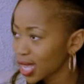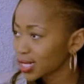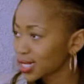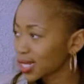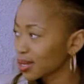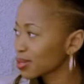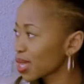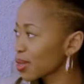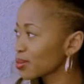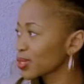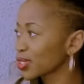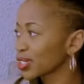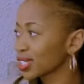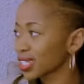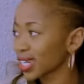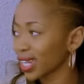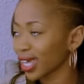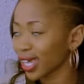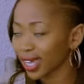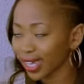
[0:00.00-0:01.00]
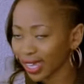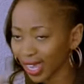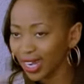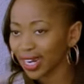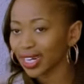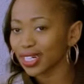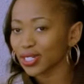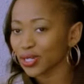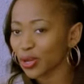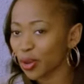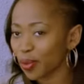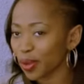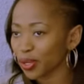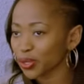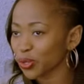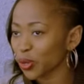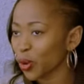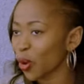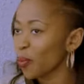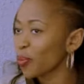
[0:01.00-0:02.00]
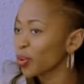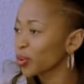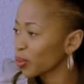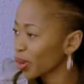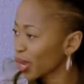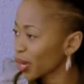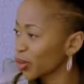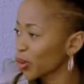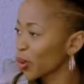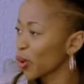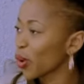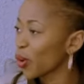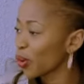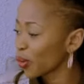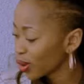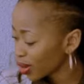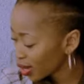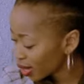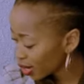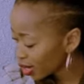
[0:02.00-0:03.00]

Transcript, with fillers: Sometimes you're just like, can I just go back to corporate where no,